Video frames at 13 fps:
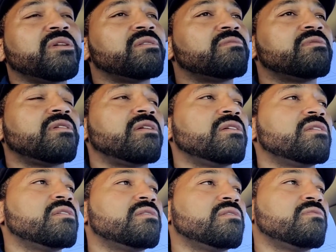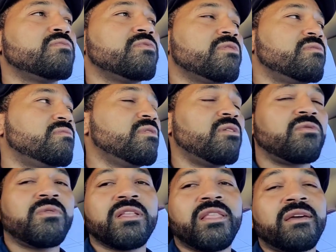But for
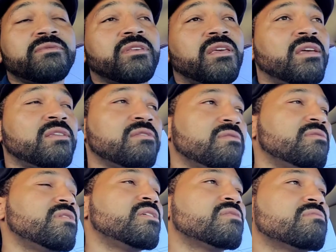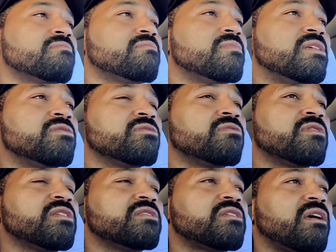notary and live scan, there's there's
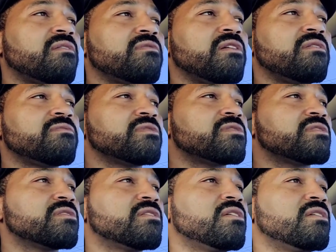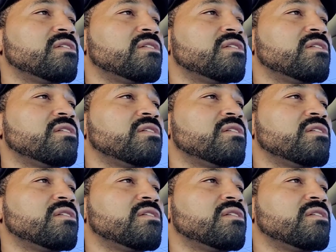no need to have an office.